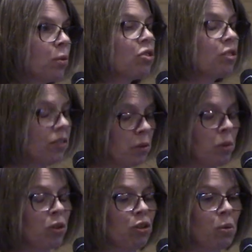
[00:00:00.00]
which is
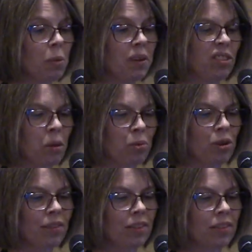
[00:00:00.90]
similar to what we saw
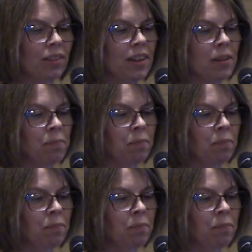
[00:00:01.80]
previously.